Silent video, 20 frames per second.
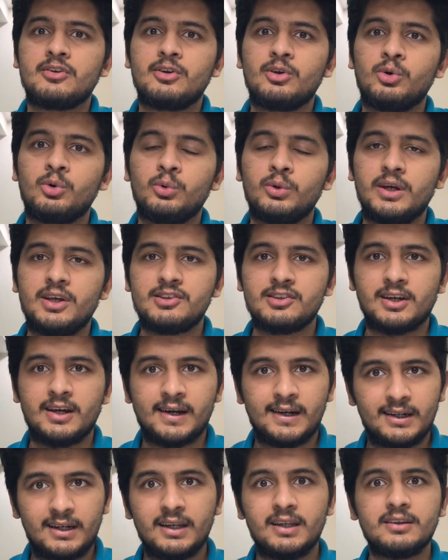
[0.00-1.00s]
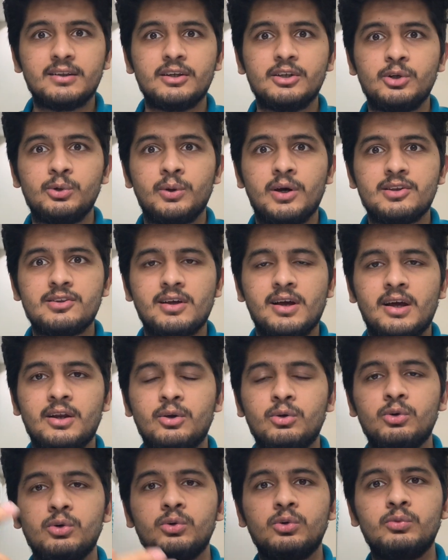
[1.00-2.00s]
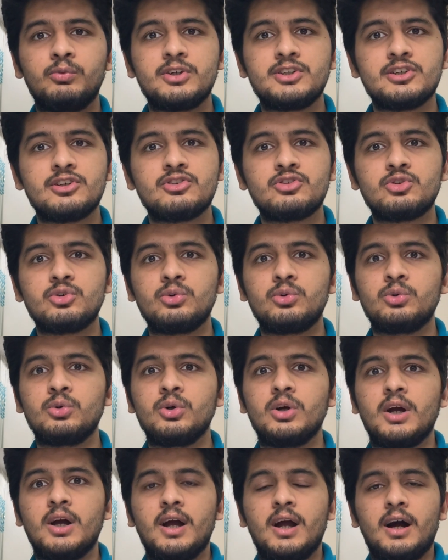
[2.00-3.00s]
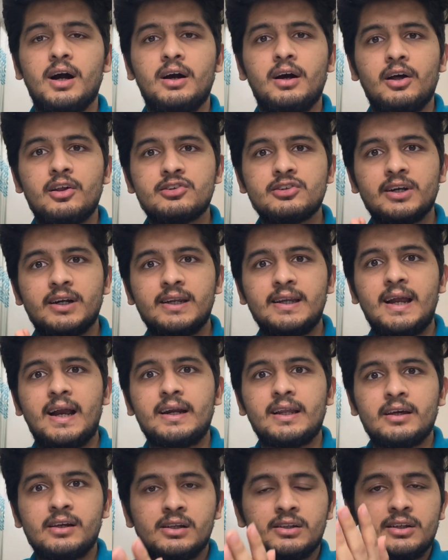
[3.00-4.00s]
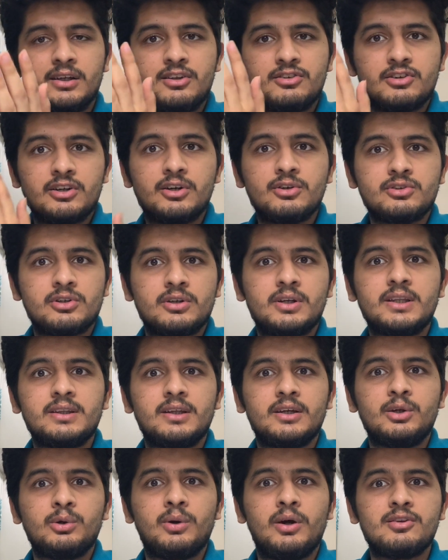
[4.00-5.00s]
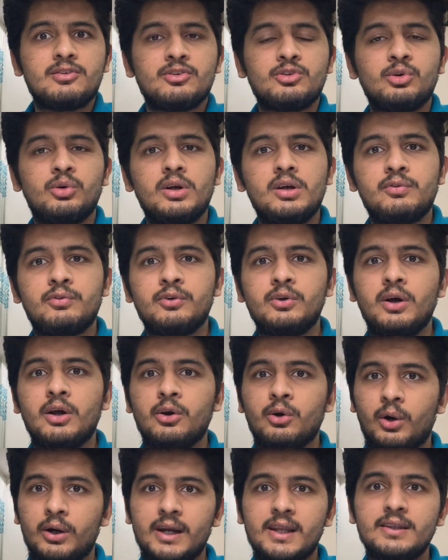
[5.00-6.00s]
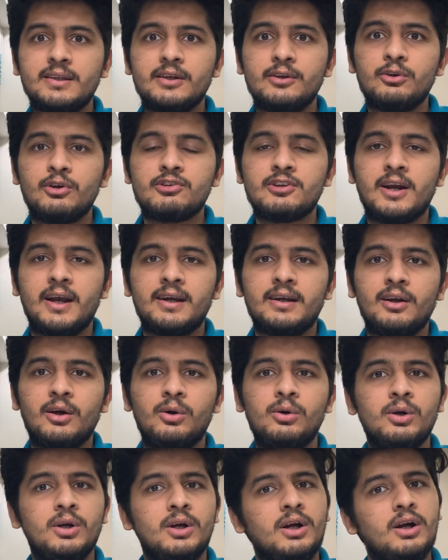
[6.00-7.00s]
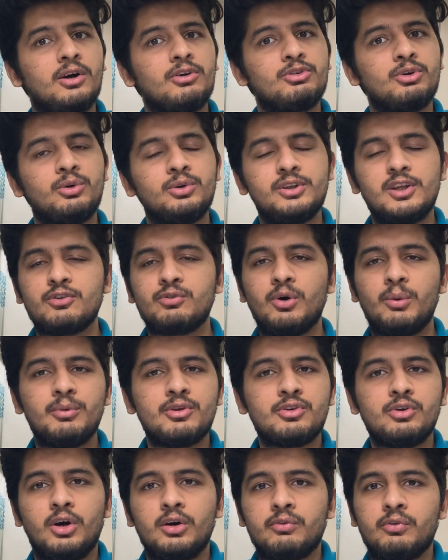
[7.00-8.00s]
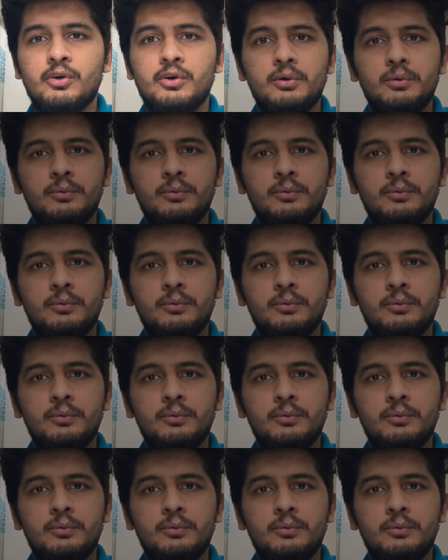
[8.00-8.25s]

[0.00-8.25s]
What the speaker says: who is currently in the US and who wishes to study at another institution in the US. So if you are not in the US right now, so this form is not for you.